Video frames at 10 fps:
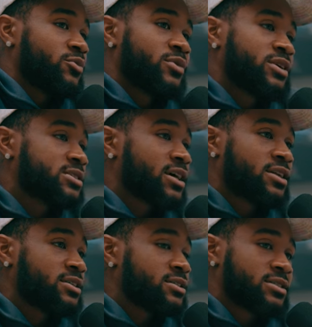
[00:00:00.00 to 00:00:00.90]
we just got
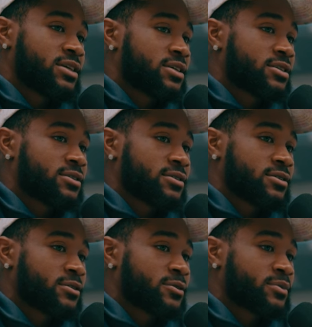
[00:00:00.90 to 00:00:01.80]
an understanding.
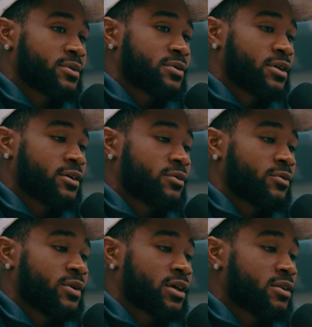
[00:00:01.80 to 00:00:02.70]
Um right. like
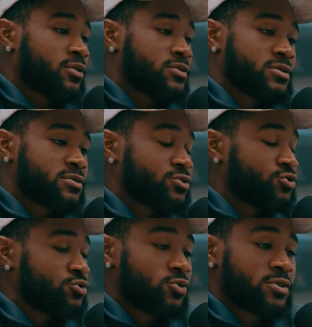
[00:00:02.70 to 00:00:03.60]
we had a
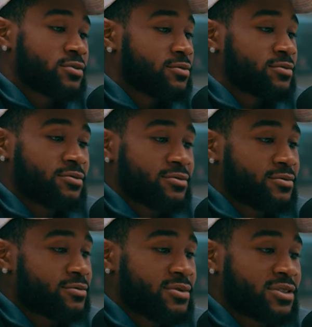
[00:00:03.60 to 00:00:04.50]
short,
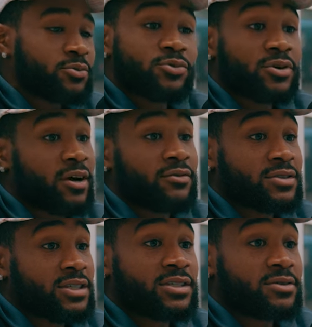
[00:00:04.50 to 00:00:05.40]
simple
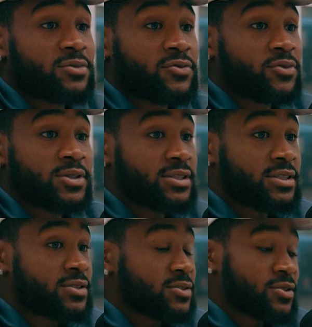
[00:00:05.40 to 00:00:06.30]
conversation before the
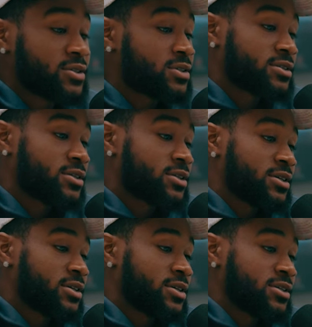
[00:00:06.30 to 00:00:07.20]
season started.
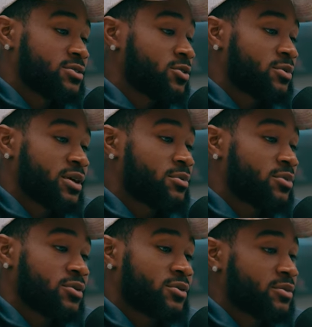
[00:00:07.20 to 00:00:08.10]
He told me like,
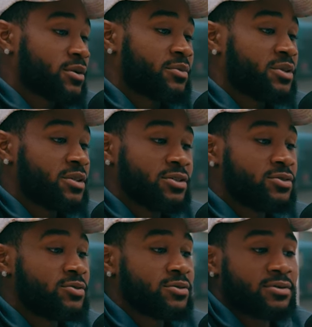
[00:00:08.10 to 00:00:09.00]
bro, I'm gonna need
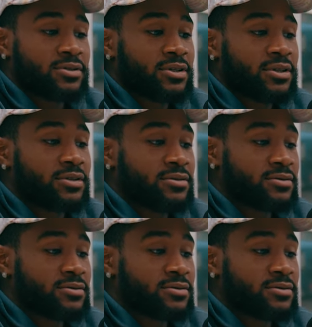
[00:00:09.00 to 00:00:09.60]
you like